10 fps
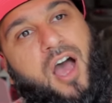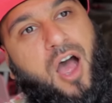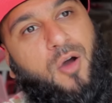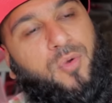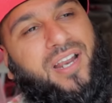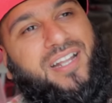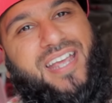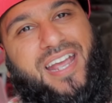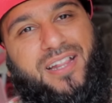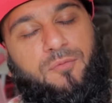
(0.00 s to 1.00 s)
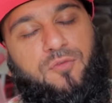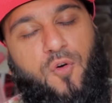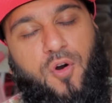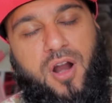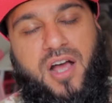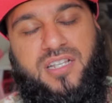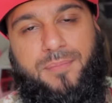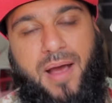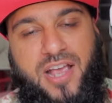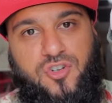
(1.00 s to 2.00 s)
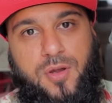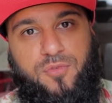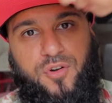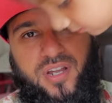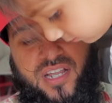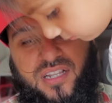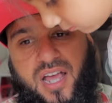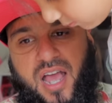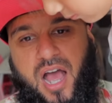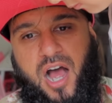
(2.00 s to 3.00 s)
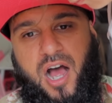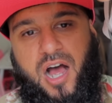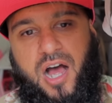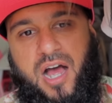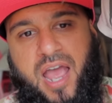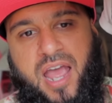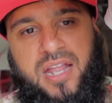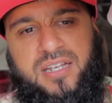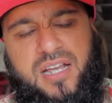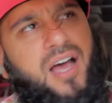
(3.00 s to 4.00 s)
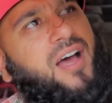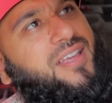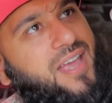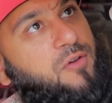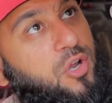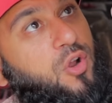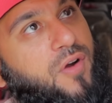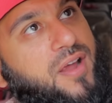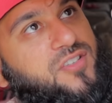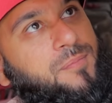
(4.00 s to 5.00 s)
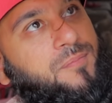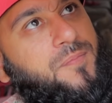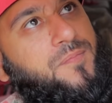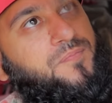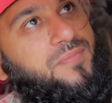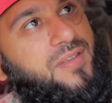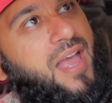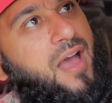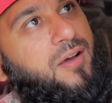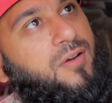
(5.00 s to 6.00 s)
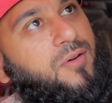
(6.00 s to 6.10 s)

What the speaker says: We're going to take them for some ice cream for Eid. Yeah, we're going to go for ice cream. Mm-hmm. Yeah?